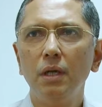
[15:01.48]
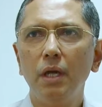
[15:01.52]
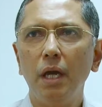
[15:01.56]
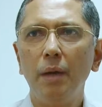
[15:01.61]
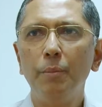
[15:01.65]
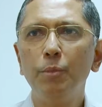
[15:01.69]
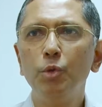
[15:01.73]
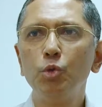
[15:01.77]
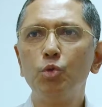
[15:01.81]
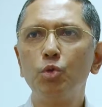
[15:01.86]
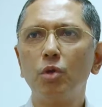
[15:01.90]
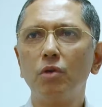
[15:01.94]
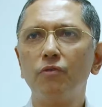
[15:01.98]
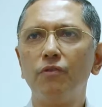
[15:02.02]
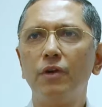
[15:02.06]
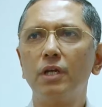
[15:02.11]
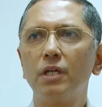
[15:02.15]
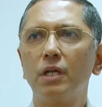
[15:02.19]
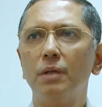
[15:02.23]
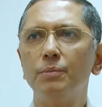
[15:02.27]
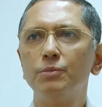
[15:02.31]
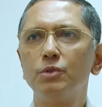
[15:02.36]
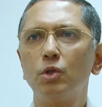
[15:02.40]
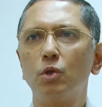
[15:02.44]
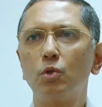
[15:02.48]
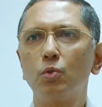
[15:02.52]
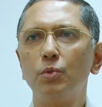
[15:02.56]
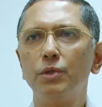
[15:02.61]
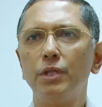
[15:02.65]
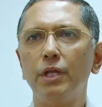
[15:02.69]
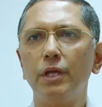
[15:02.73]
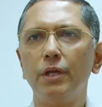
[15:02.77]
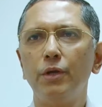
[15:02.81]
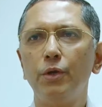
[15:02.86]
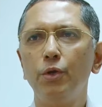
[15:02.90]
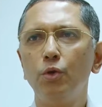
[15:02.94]
A mutual fund comes out with
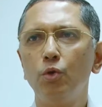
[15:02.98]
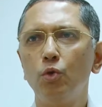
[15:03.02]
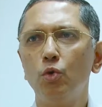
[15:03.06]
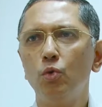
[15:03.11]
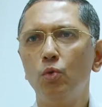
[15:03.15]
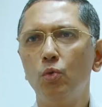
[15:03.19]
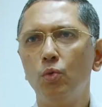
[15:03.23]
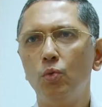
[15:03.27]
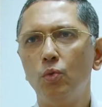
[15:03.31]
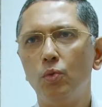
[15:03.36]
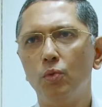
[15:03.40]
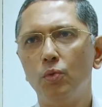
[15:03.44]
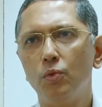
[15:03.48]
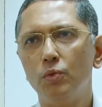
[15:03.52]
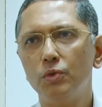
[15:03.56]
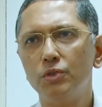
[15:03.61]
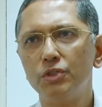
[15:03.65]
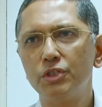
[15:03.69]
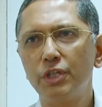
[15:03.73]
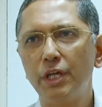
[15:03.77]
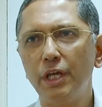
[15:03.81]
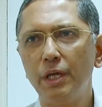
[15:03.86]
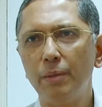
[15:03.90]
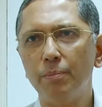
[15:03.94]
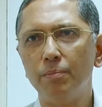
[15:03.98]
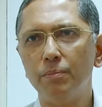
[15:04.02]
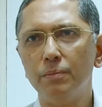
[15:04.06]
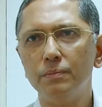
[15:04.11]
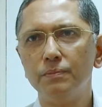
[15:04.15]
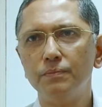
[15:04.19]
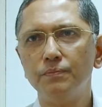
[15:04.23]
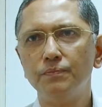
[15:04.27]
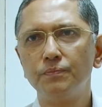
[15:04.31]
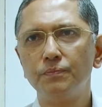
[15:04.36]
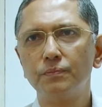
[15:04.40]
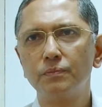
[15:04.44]
a new scheme.
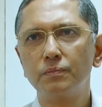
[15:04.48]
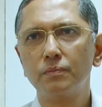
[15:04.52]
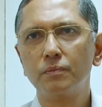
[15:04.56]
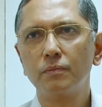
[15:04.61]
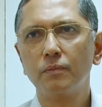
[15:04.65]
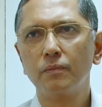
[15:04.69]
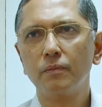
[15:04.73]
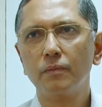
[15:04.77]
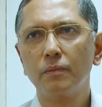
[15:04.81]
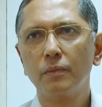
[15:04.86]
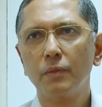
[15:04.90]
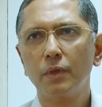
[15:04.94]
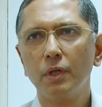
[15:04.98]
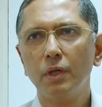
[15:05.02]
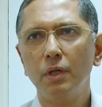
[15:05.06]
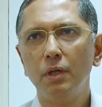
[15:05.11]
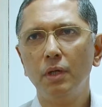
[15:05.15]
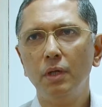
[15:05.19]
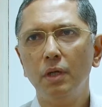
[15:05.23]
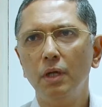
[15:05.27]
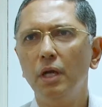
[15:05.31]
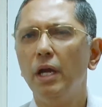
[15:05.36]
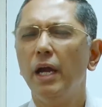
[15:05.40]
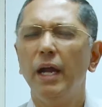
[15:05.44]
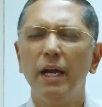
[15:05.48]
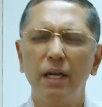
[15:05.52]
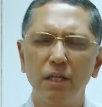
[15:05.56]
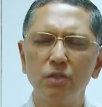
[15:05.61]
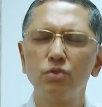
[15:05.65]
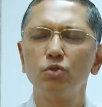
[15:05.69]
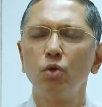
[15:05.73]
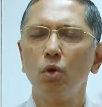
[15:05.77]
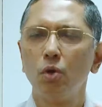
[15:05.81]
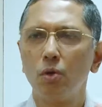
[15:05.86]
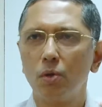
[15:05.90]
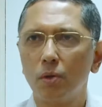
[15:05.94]
It is
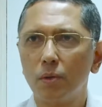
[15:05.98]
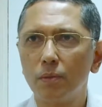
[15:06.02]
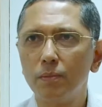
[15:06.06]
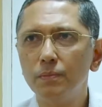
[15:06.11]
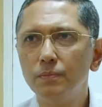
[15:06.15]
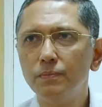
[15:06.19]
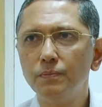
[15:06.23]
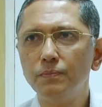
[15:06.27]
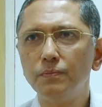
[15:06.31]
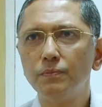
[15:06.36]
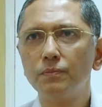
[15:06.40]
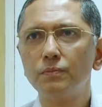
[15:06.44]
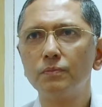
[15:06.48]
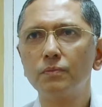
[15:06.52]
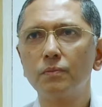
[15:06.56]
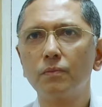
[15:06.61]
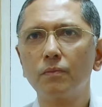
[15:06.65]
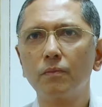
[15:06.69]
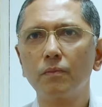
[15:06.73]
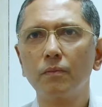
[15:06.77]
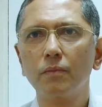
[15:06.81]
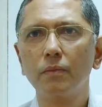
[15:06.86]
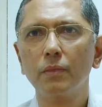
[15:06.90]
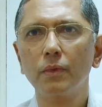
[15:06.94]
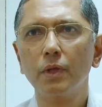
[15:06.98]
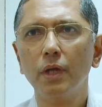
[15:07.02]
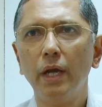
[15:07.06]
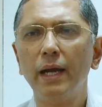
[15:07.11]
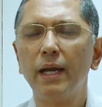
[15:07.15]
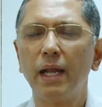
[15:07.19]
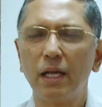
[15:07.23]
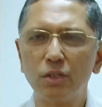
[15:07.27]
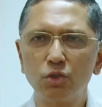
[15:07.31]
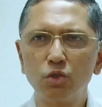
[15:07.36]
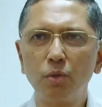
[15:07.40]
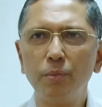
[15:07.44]
sold. It
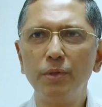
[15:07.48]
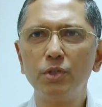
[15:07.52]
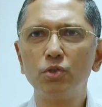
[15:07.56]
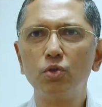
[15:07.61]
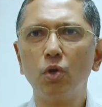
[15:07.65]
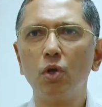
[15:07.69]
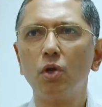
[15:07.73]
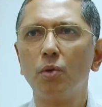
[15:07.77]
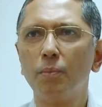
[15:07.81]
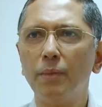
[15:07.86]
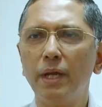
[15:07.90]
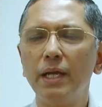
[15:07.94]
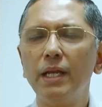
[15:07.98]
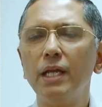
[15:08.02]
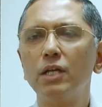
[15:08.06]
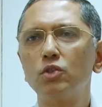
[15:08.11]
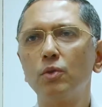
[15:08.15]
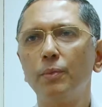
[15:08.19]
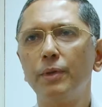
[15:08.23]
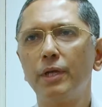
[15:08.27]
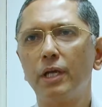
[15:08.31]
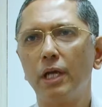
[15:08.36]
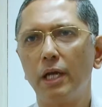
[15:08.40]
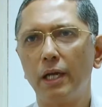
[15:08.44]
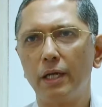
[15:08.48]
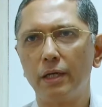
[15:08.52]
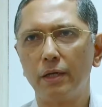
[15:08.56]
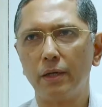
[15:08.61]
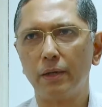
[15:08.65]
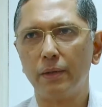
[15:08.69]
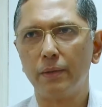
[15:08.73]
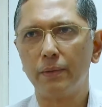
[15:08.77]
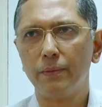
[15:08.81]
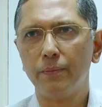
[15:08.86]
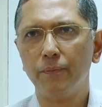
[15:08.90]
has to be sold. Money has to be collected.